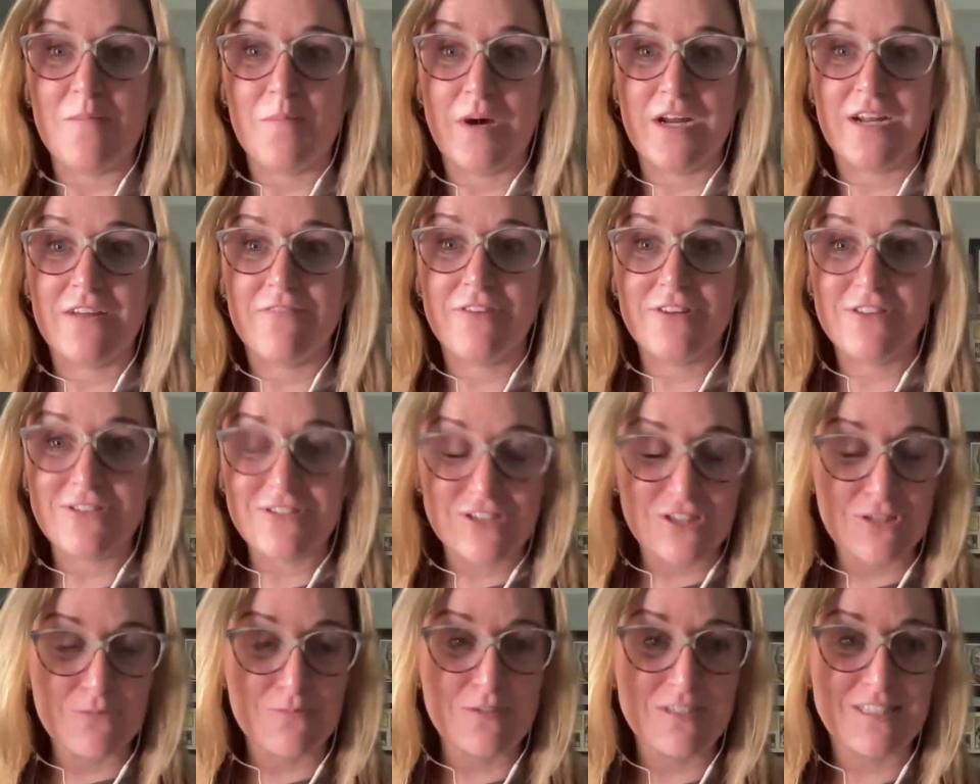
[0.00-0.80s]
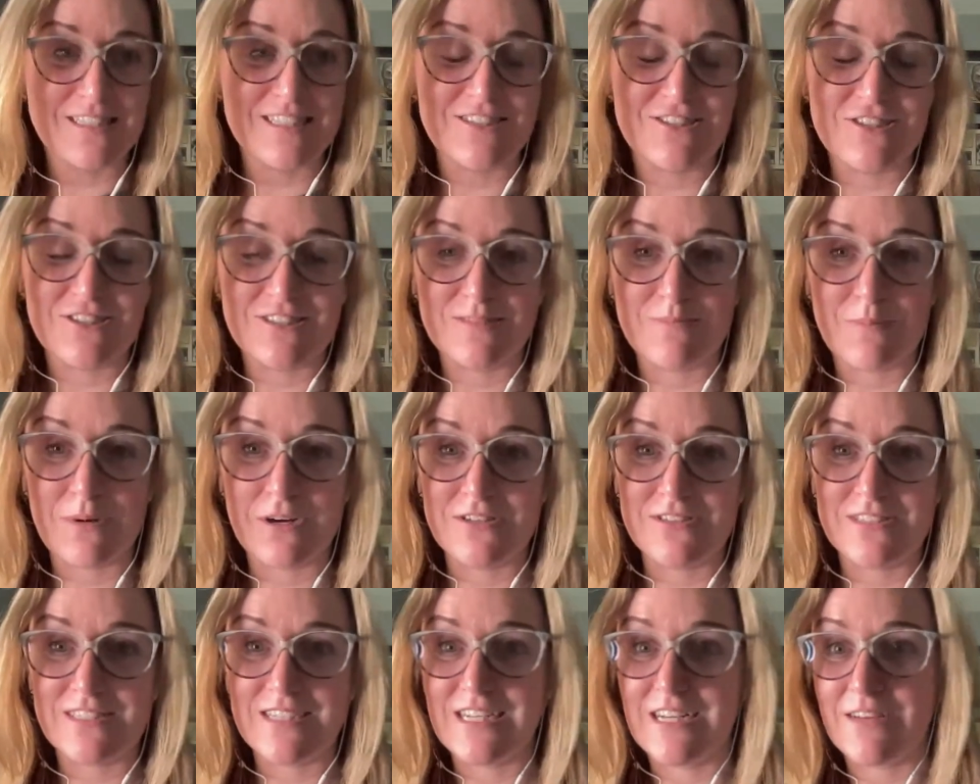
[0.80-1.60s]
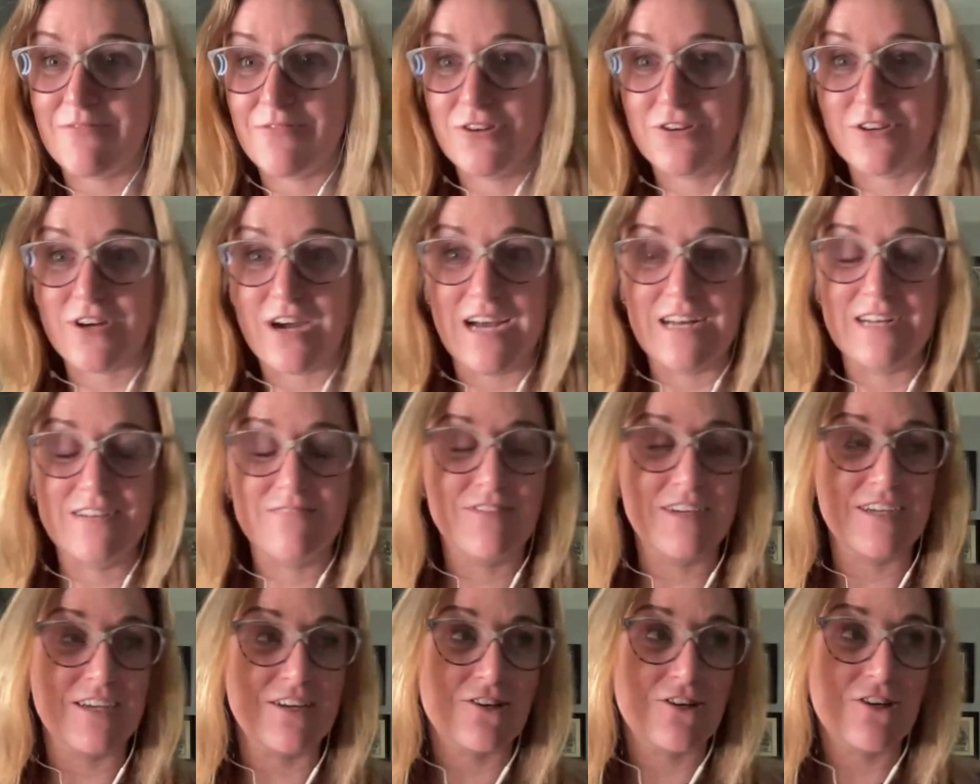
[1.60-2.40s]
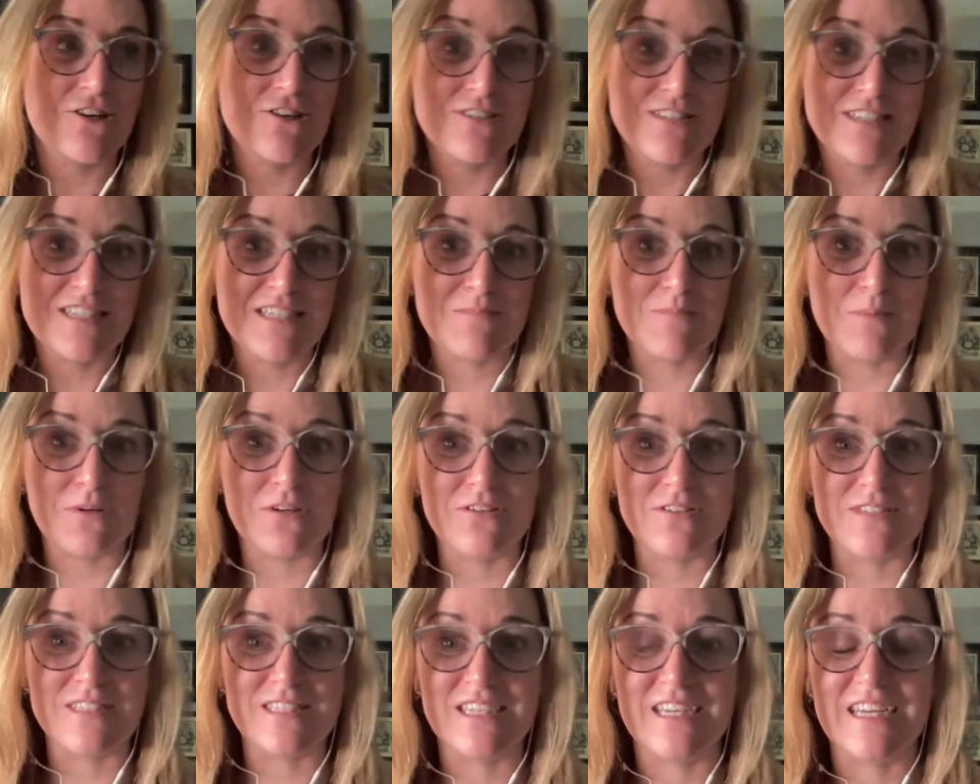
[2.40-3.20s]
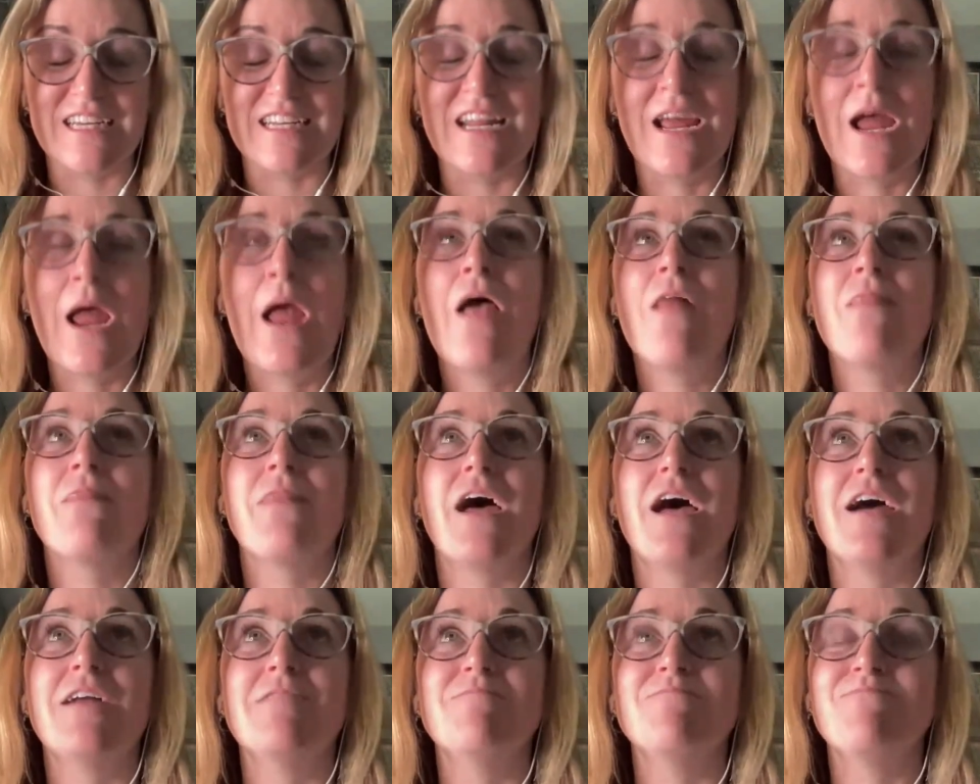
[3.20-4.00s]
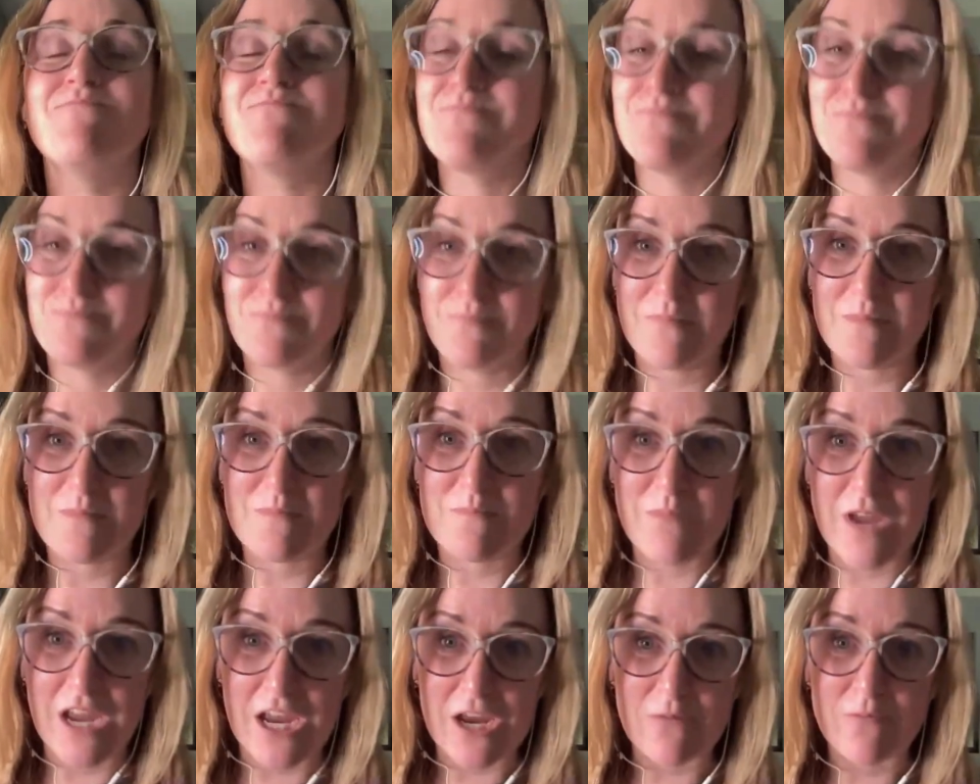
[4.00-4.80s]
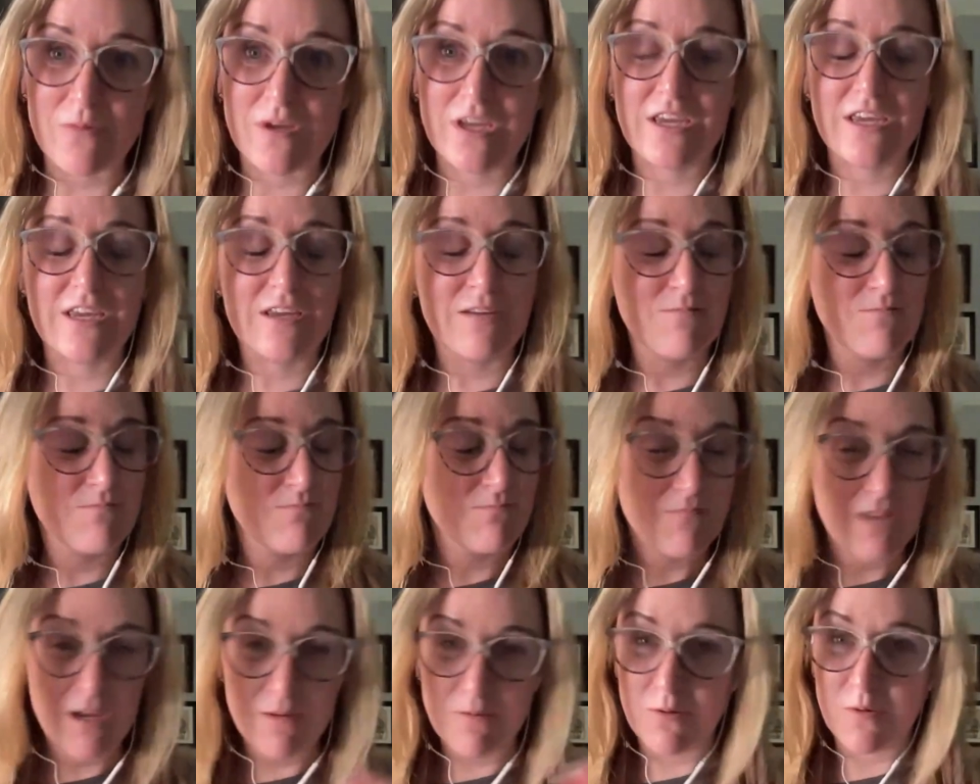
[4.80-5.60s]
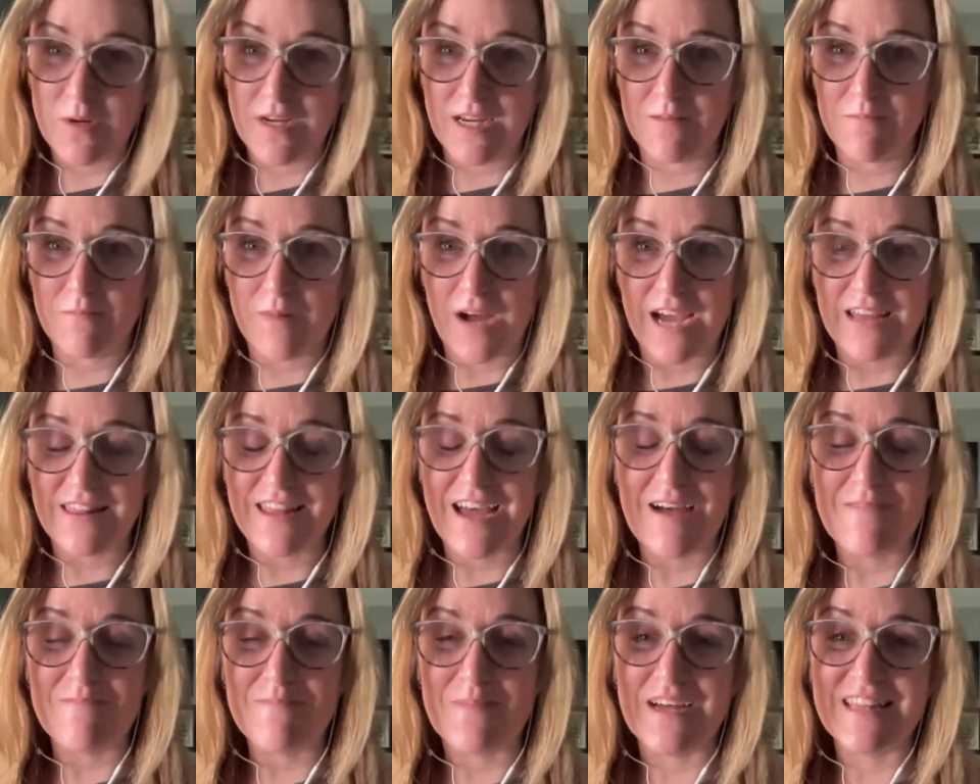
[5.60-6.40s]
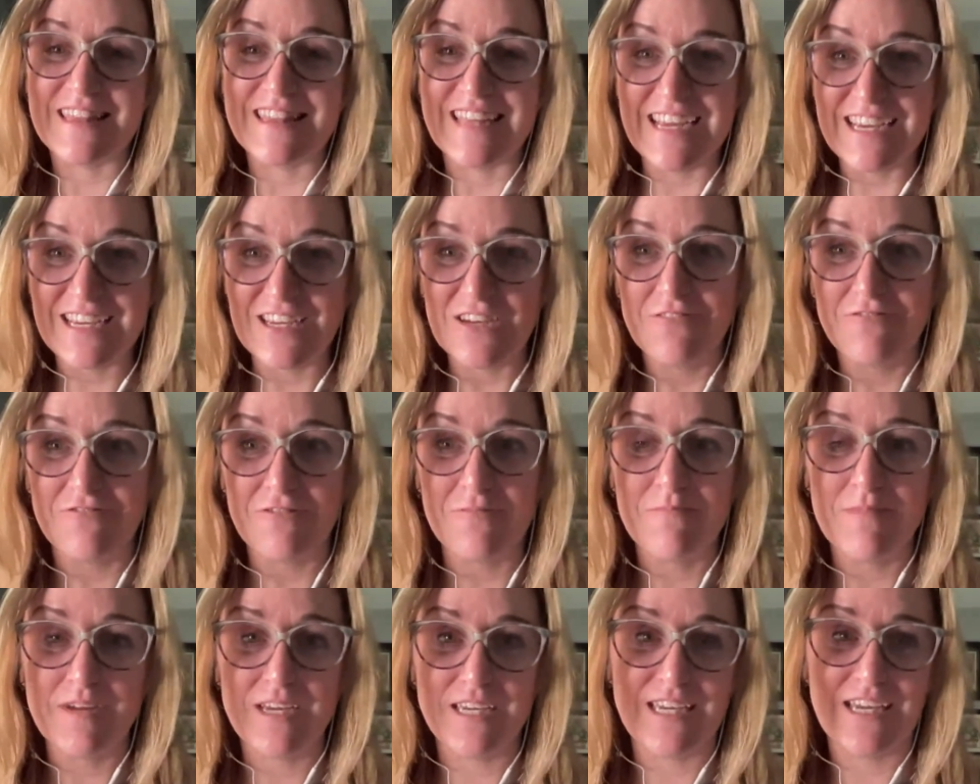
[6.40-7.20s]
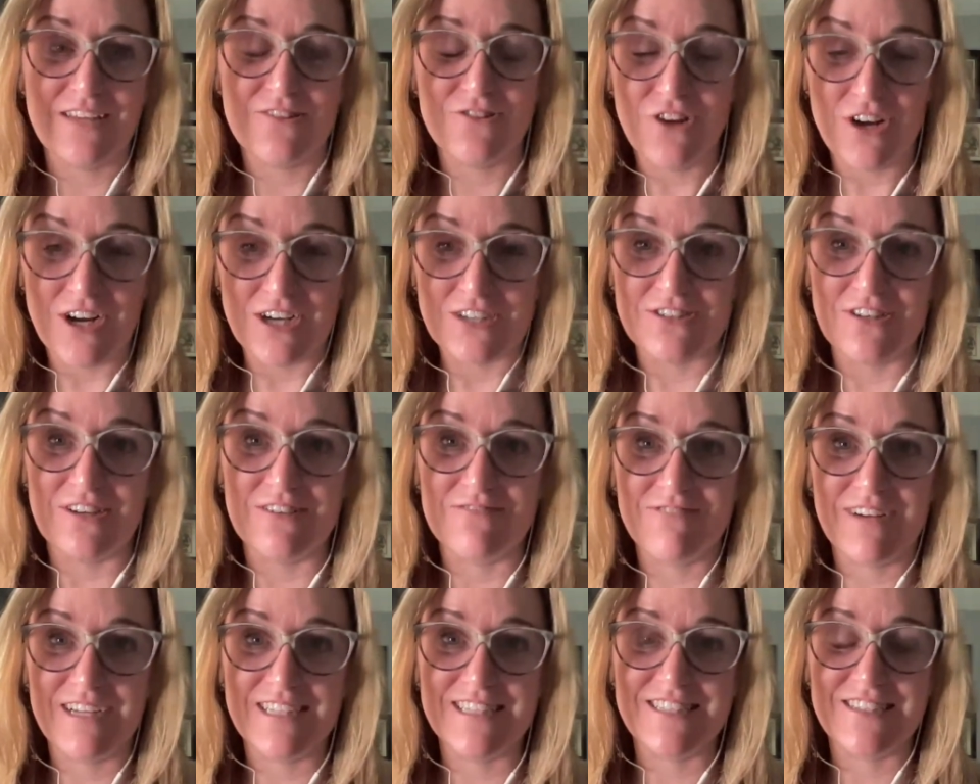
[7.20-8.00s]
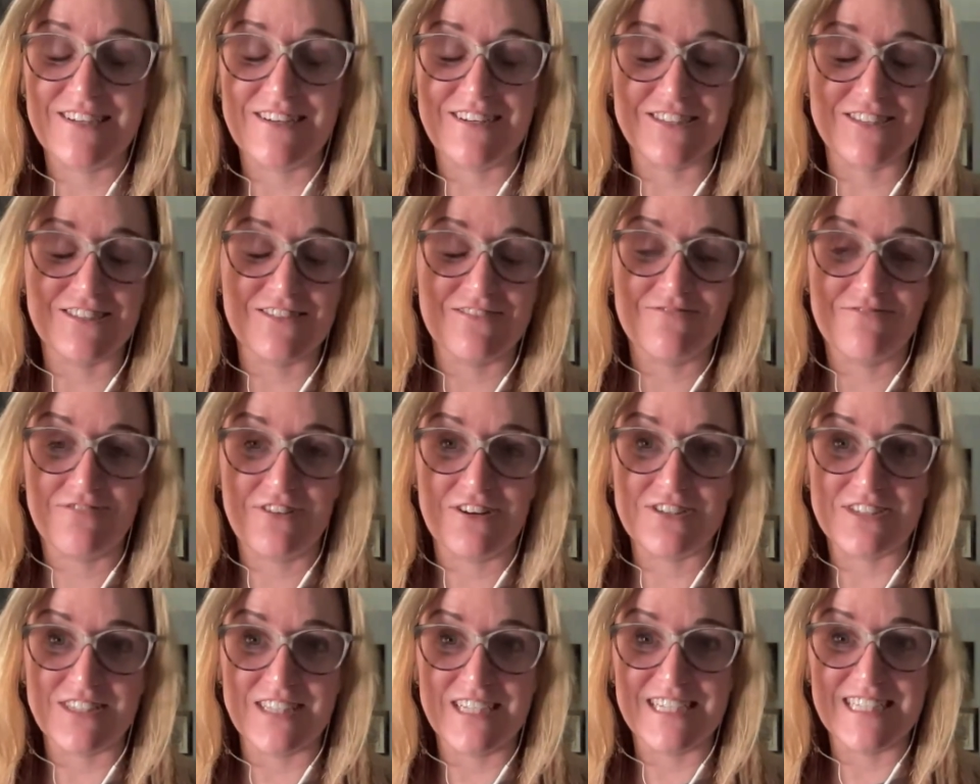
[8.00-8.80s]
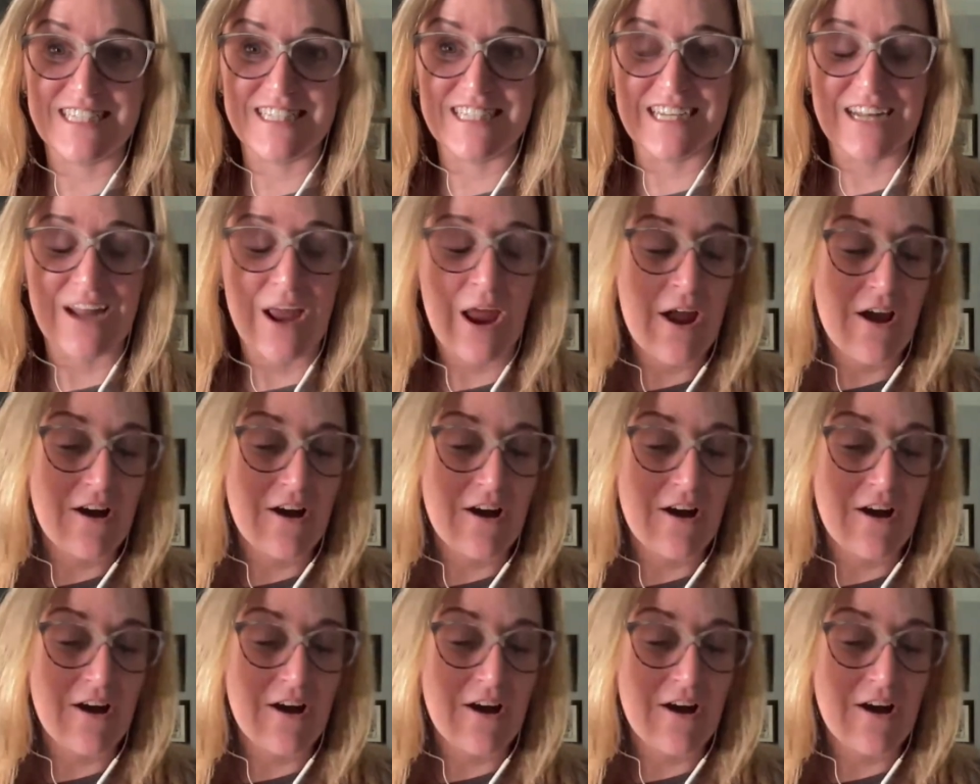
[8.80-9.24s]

But if you're a superstitious person, if you're kind of like a curses person, then maybe we can buy that. But thank you for making Locked On Red Sox your first listen